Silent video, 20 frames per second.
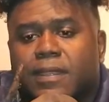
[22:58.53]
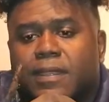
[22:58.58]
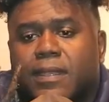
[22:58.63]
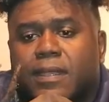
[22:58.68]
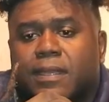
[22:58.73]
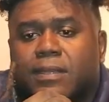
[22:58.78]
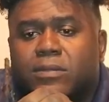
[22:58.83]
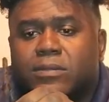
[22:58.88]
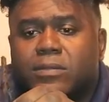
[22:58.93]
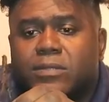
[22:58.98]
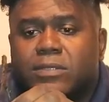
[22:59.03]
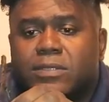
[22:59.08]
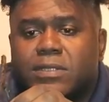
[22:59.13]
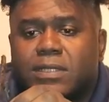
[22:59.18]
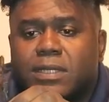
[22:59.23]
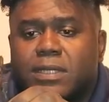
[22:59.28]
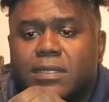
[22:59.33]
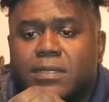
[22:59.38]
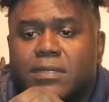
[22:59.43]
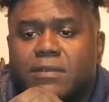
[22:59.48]
I don't
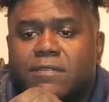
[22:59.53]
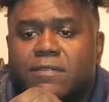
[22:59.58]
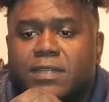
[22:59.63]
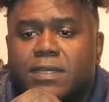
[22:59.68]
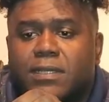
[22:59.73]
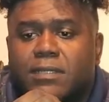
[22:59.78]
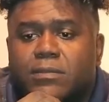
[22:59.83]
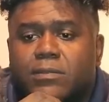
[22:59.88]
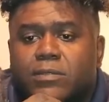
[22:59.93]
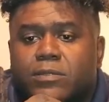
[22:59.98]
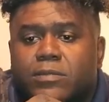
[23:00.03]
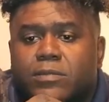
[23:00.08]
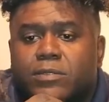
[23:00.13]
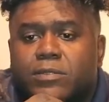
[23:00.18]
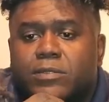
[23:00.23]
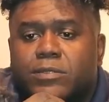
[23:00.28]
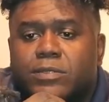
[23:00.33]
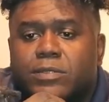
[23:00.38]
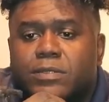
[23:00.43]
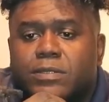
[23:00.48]
see any viable
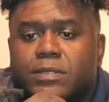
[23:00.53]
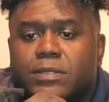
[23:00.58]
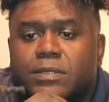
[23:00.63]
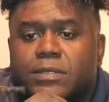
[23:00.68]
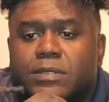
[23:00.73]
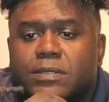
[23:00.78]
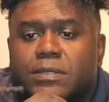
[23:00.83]
roots.